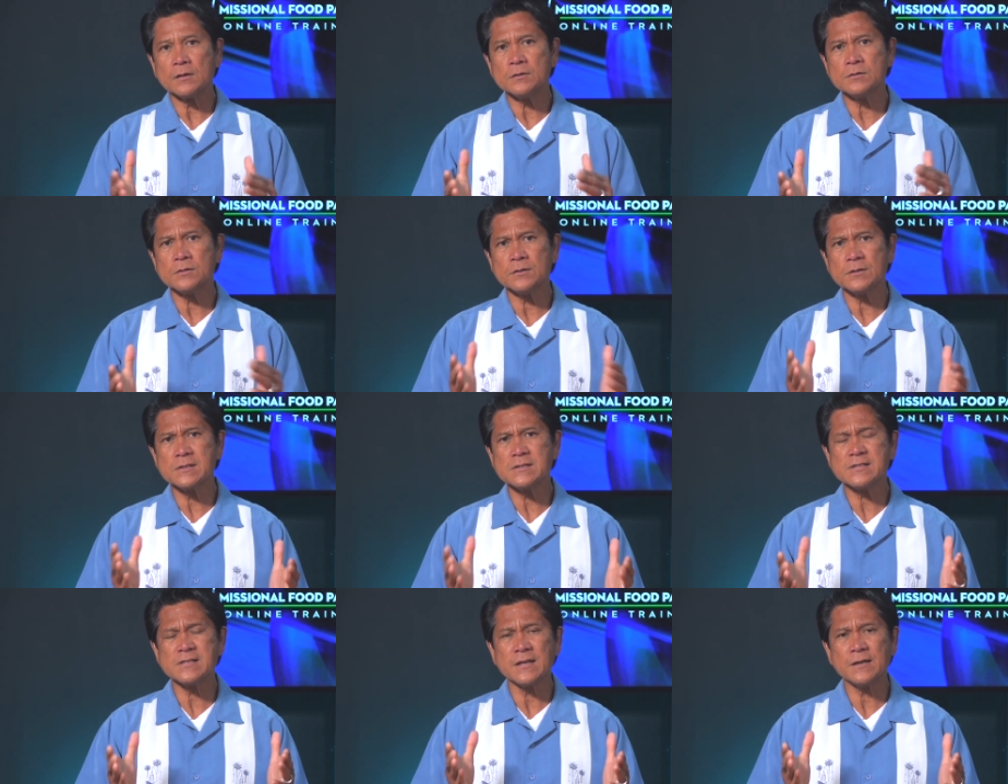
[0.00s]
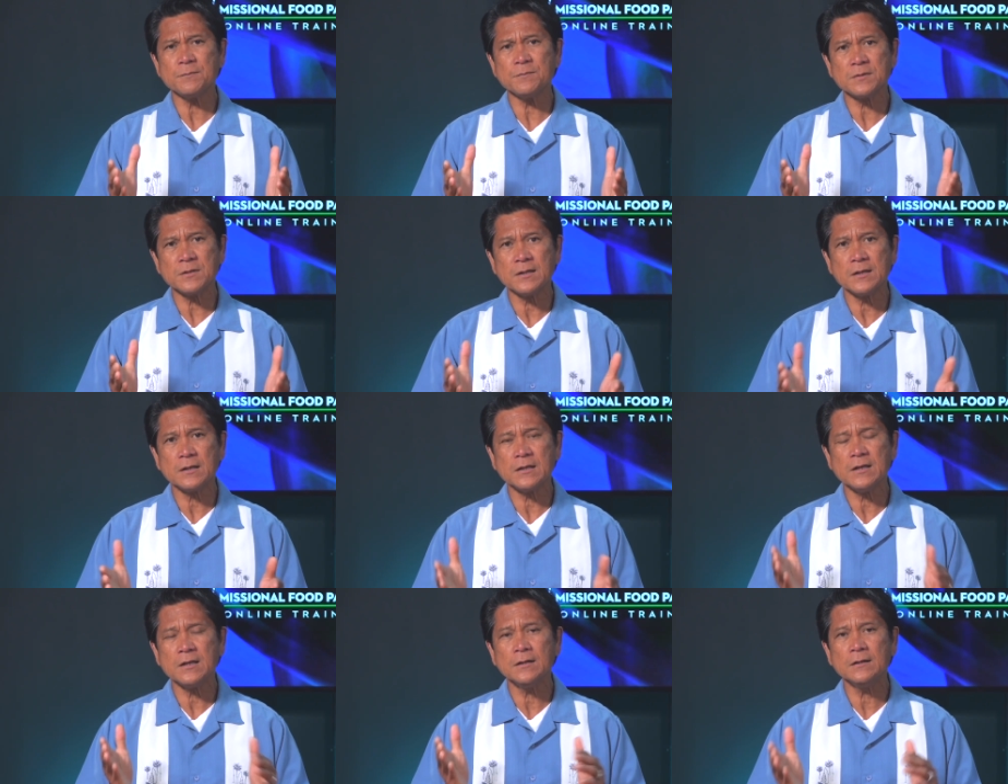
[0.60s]
So the same
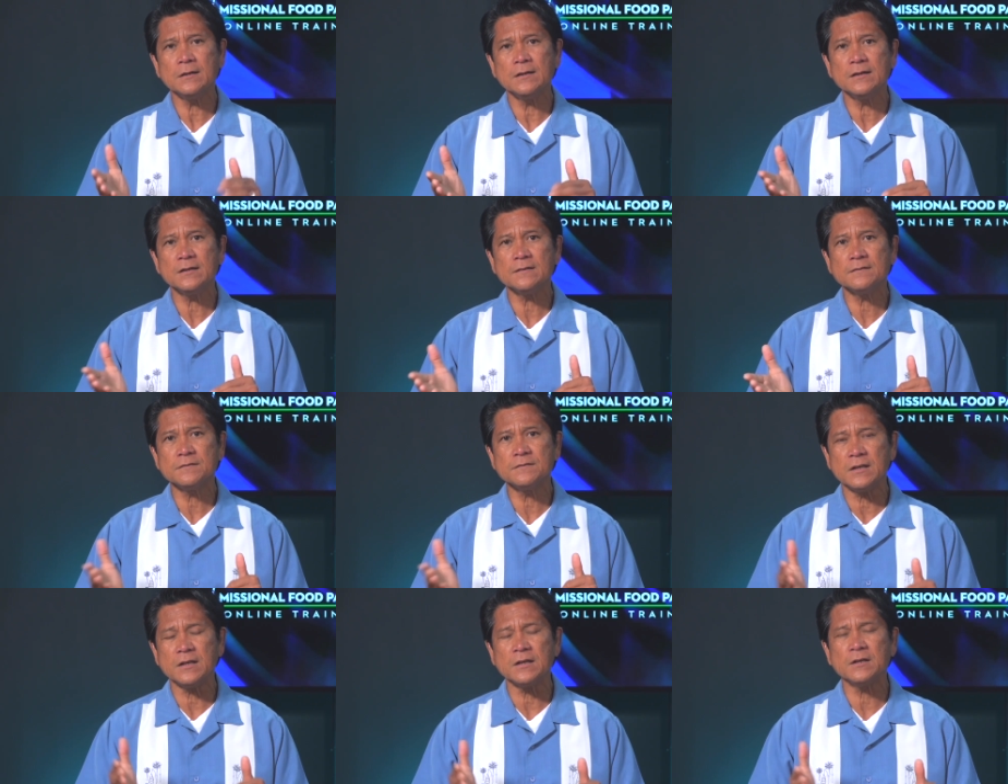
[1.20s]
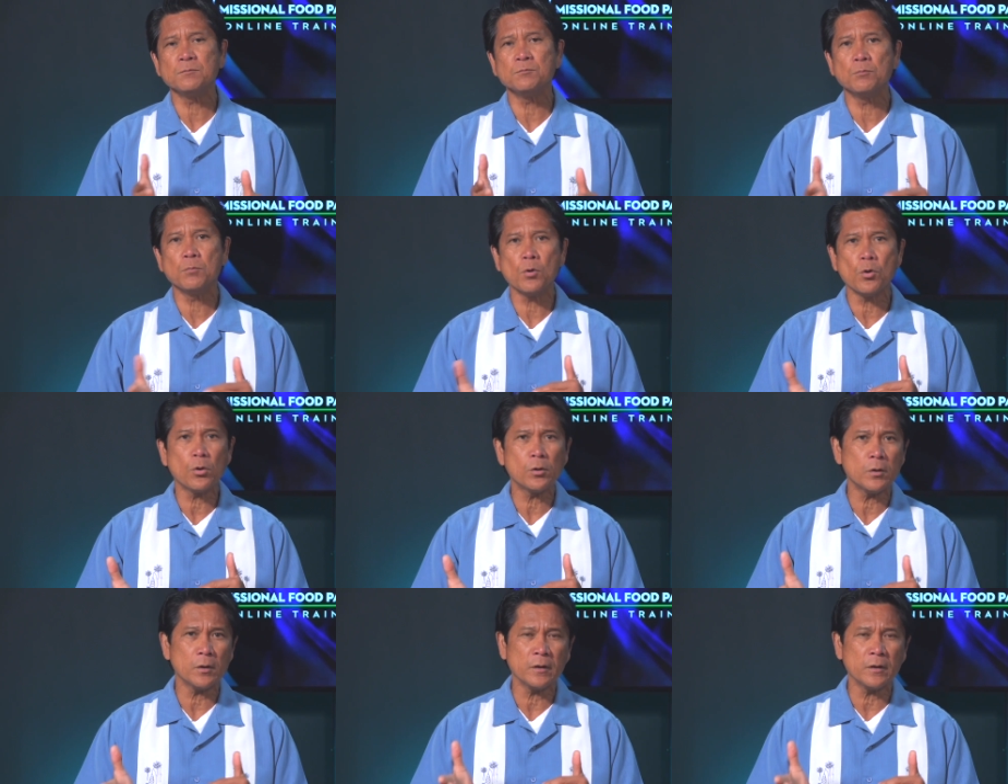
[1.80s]
thing, He lived in
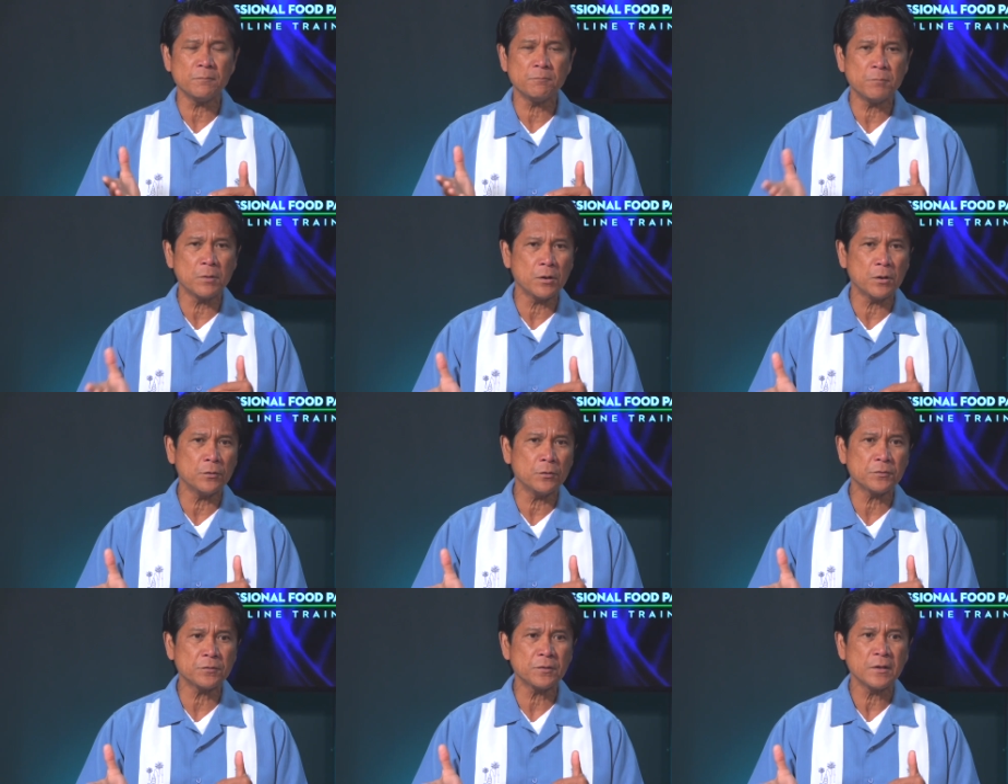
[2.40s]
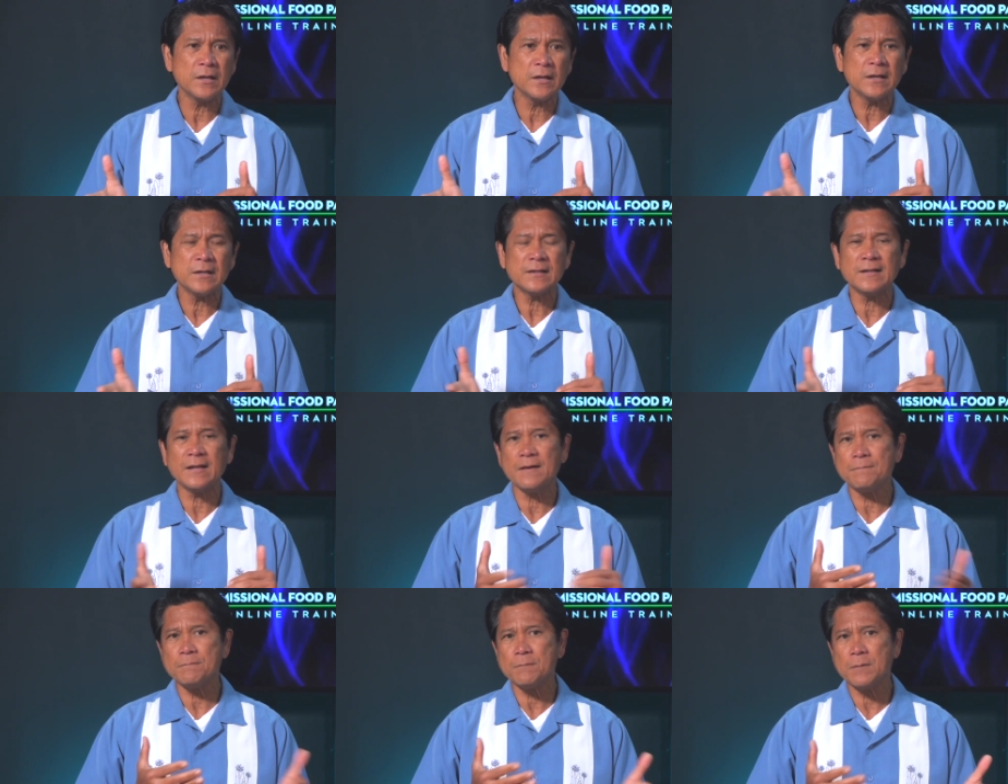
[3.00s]
both
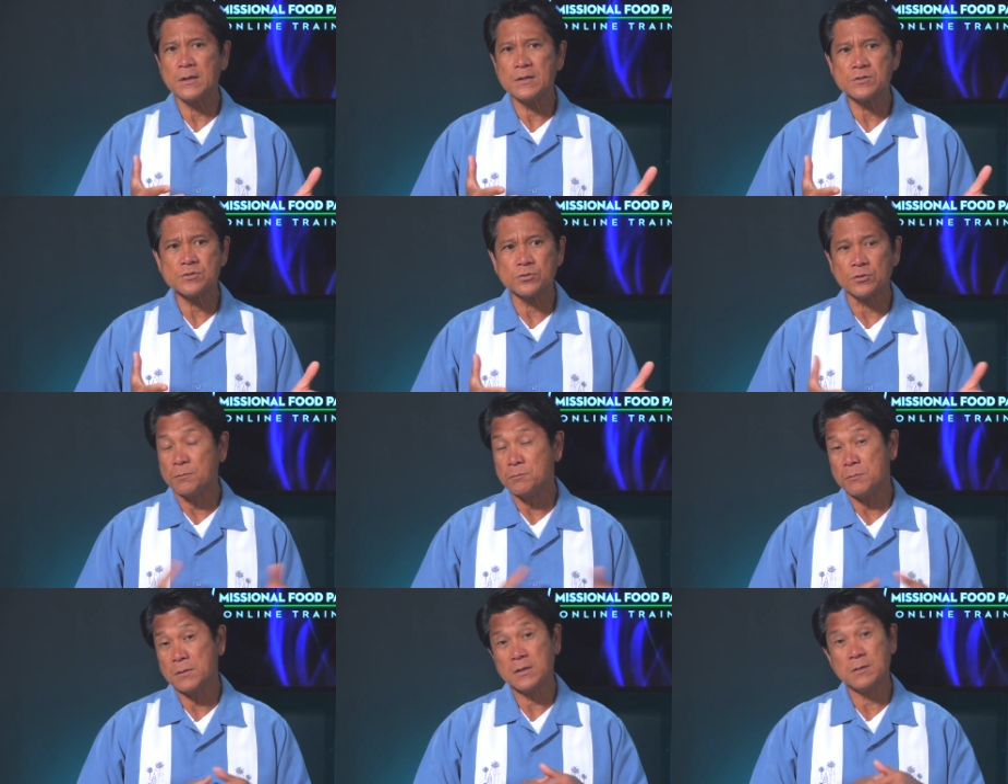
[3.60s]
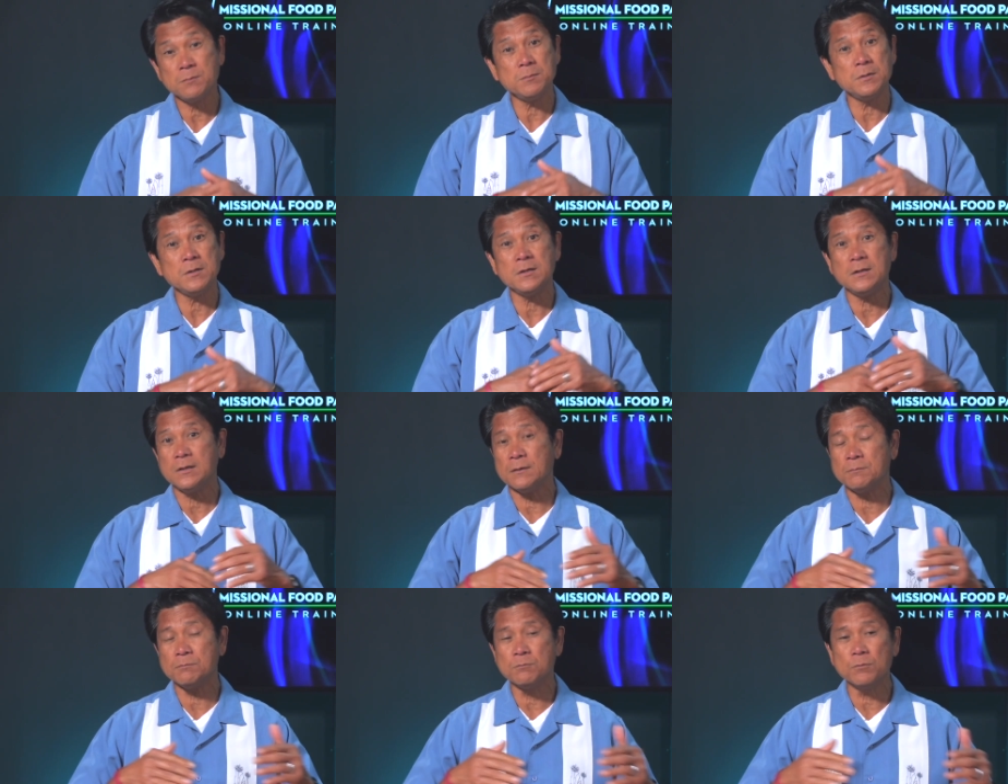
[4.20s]
dimensions, and
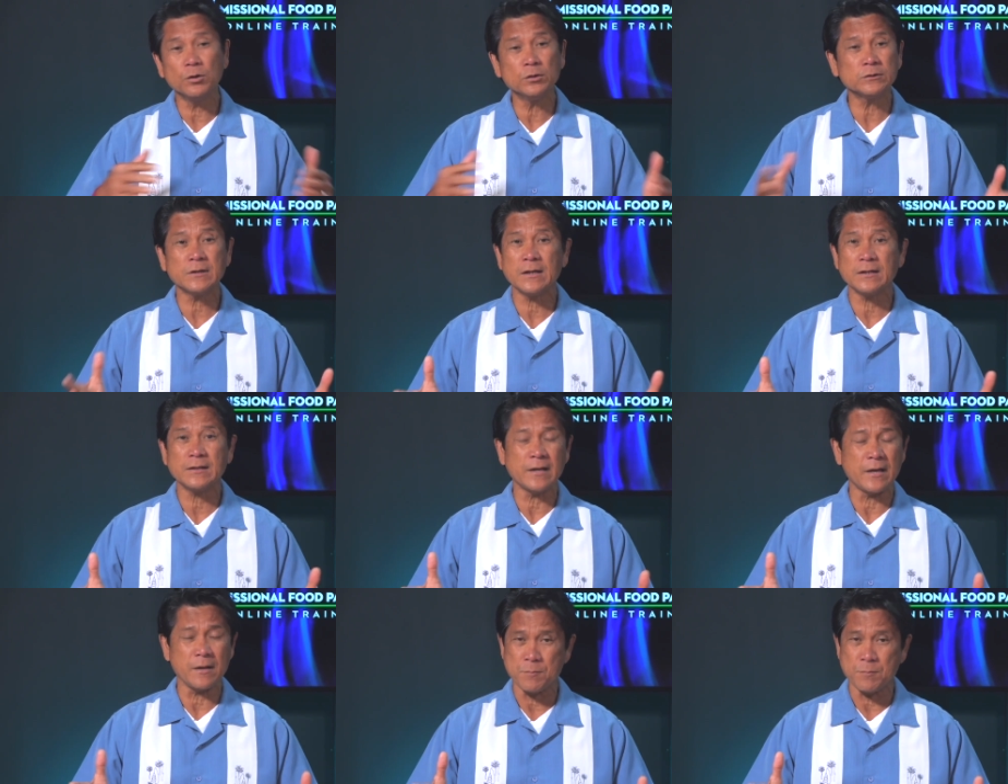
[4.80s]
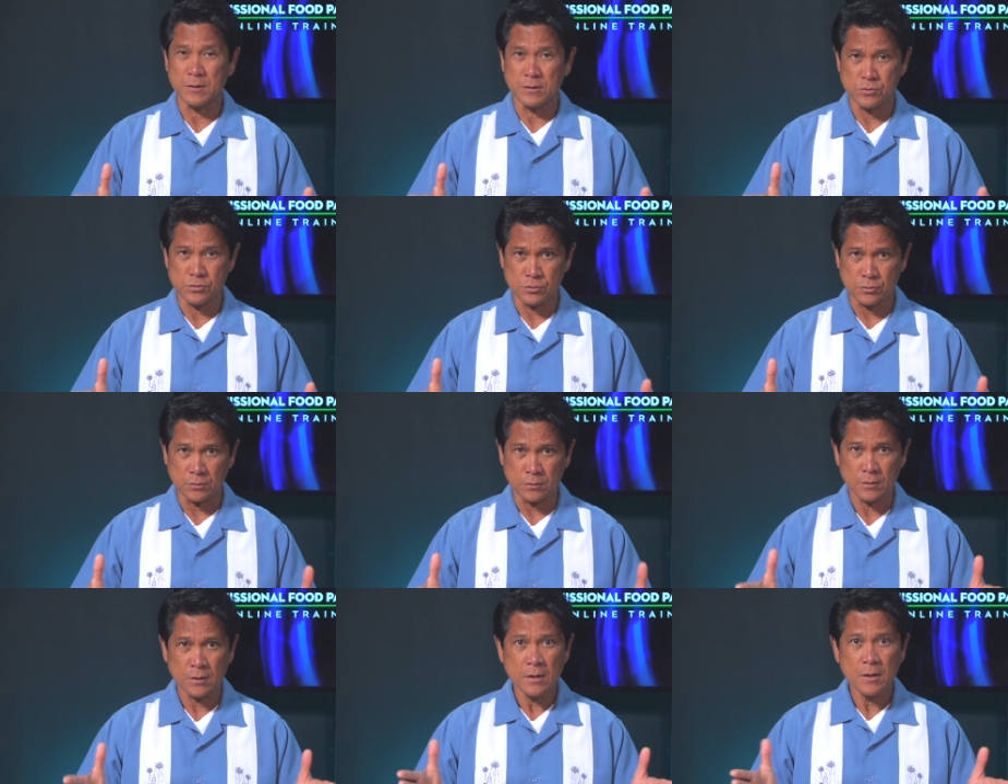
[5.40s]
maybe in
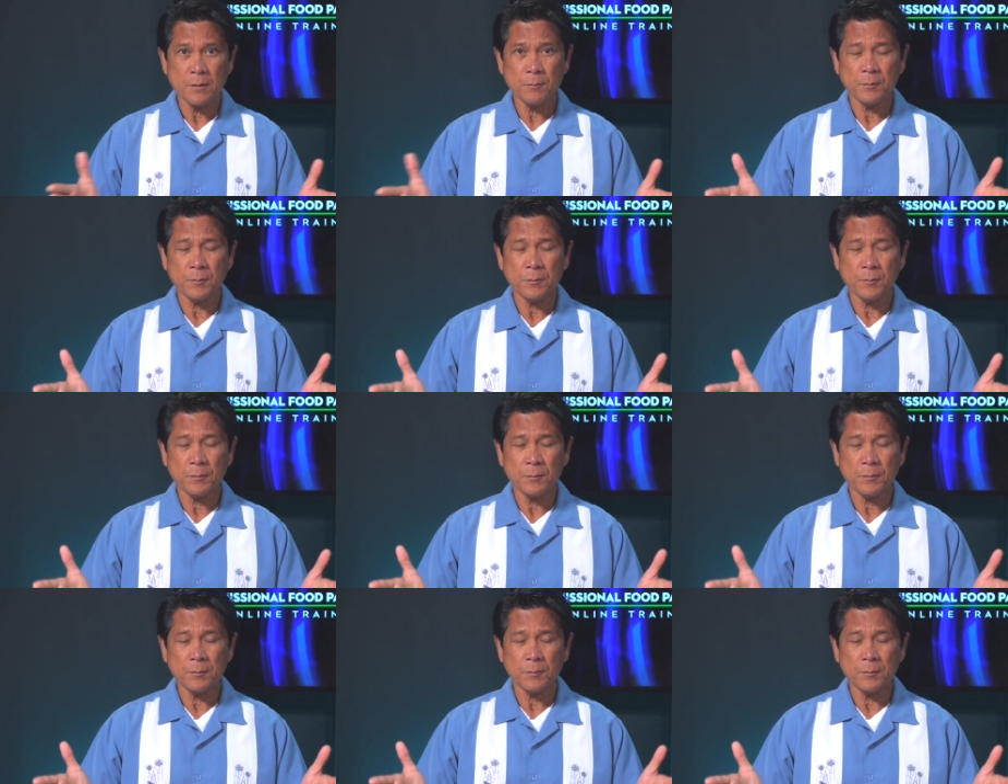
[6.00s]
multi-dimension.